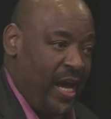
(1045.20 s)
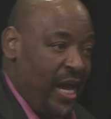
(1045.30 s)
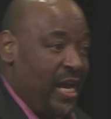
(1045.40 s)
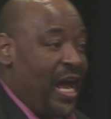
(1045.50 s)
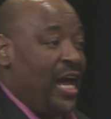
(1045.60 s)

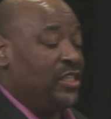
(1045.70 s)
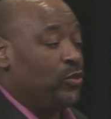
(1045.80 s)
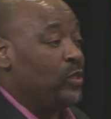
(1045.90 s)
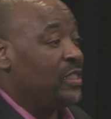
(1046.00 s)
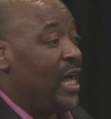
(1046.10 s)
and I had
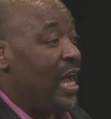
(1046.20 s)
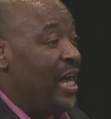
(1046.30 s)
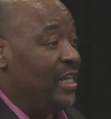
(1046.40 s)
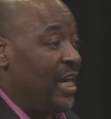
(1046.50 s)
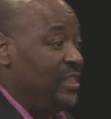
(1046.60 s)
suicide
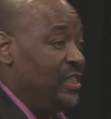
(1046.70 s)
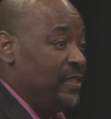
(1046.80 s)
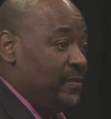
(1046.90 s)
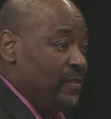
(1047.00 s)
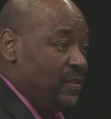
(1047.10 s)
ideation.
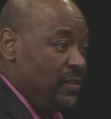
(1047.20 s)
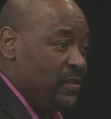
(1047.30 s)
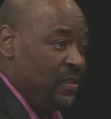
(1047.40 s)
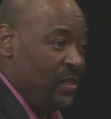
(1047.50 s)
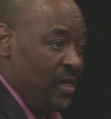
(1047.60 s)

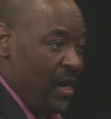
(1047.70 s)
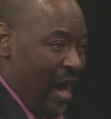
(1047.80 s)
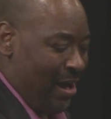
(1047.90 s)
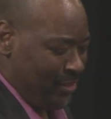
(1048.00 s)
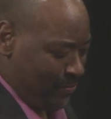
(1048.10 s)

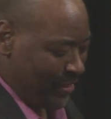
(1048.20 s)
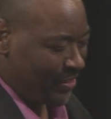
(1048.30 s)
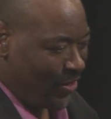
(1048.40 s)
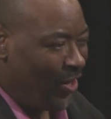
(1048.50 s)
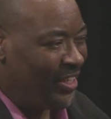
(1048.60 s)
I was about to
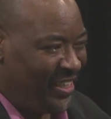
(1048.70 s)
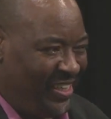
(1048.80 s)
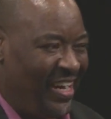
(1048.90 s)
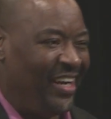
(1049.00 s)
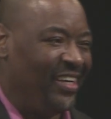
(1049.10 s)
call it a
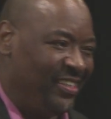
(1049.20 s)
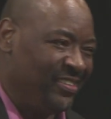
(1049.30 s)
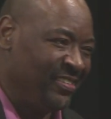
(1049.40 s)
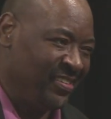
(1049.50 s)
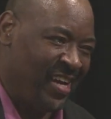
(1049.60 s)
day.
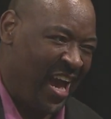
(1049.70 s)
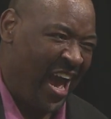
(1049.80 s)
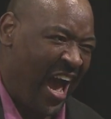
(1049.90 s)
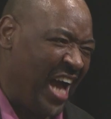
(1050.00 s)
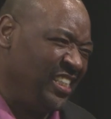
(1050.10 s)

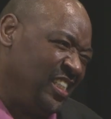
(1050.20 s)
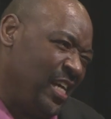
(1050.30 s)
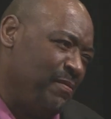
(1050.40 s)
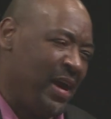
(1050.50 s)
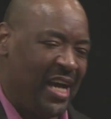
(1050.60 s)
I just
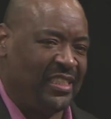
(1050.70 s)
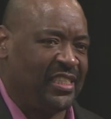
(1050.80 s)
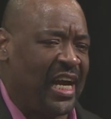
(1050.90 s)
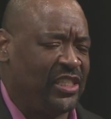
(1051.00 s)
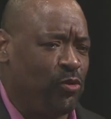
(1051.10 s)

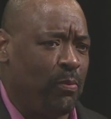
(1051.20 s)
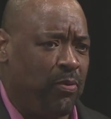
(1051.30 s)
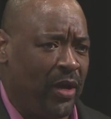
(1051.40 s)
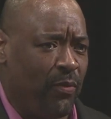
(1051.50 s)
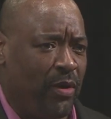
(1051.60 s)
got to a
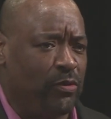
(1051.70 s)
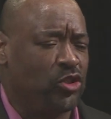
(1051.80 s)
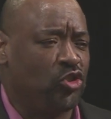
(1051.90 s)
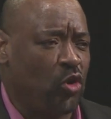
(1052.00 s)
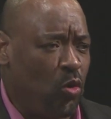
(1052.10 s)
point where it was
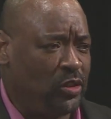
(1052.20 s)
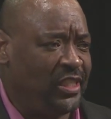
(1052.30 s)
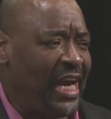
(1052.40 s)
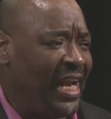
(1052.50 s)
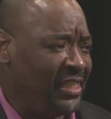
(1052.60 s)
so
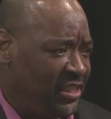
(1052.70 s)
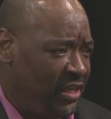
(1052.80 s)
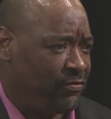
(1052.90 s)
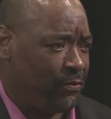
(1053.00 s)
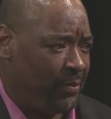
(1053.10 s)

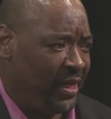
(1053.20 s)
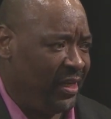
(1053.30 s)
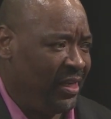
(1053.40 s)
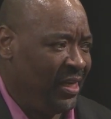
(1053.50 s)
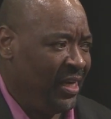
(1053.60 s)
challenging for
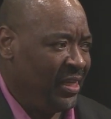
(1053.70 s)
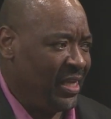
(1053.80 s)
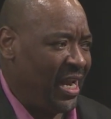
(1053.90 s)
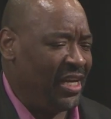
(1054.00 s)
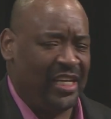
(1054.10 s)
me
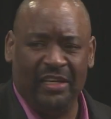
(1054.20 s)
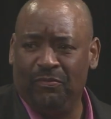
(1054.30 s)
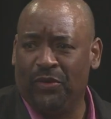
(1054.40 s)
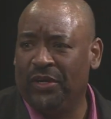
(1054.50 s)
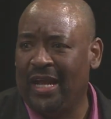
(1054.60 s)
that I
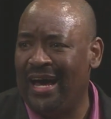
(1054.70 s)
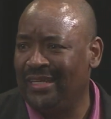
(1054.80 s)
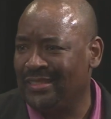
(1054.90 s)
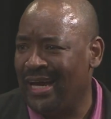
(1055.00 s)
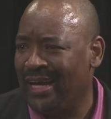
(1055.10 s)
didn't
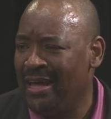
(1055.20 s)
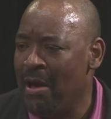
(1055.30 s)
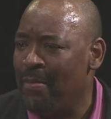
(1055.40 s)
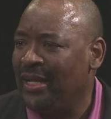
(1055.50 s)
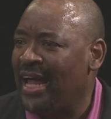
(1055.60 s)
realize, like,
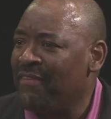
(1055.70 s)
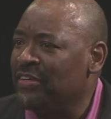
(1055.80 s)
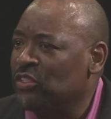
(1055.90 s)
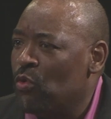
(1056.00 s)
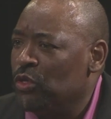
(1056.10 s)
my life
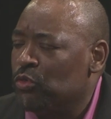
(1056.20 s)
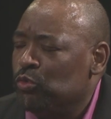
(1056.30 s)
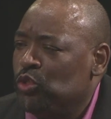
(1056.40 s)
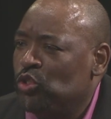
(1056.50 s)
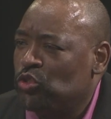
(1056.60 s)
is going
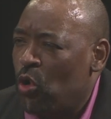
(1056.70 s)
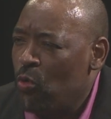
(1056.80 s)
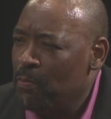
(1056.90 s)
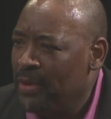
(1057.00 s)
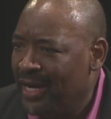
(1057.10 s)
through
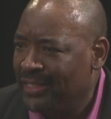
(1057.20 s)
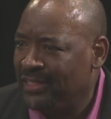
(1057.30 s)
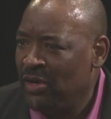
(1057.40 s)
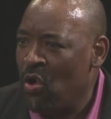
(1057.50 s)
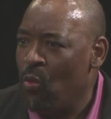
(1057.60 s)
so
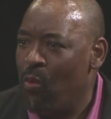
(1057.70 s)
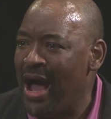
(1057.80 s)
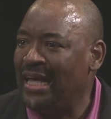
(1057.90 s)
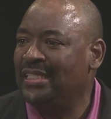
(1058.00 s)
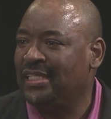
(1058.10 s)
much.
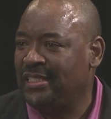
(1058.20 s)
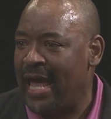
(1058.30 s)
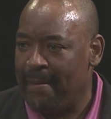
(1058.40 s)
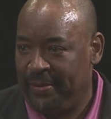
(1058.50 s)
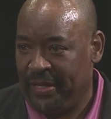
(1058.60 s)
Why is this
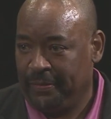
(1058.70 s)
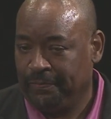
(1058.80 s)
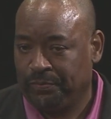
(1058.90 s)
happening?